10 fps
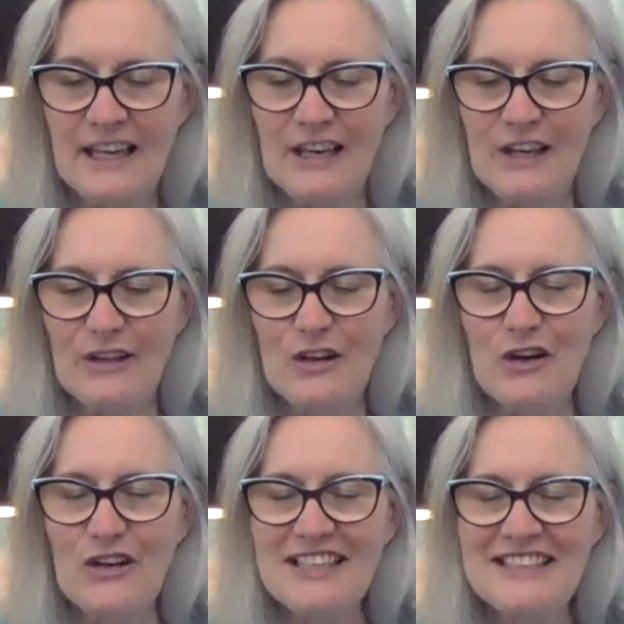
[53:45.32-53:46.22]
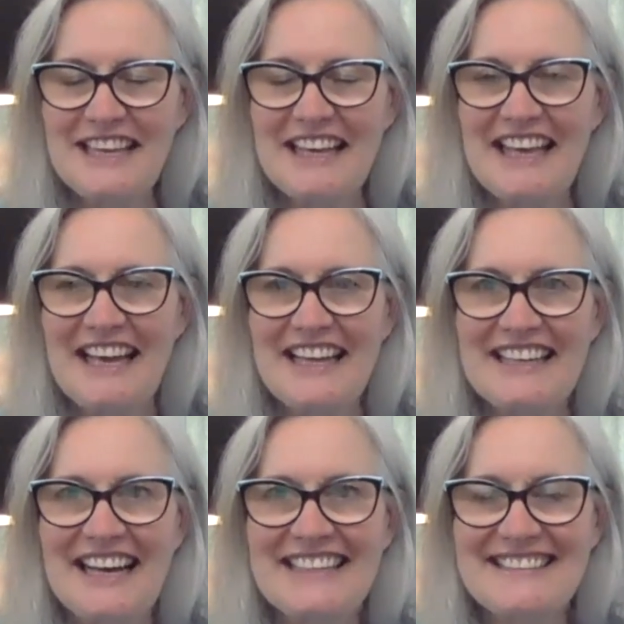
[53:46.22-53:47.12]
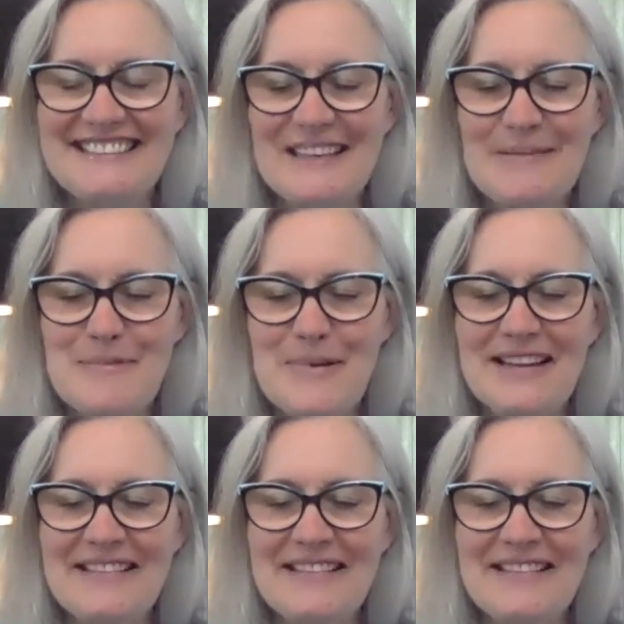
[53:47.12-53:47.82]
you know, taking our nice deep breath